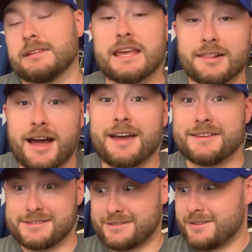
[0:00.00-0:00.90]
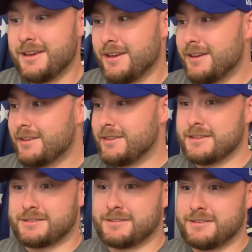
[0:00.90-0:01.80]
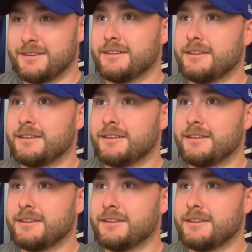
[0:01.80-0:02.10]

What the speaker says: Eli is this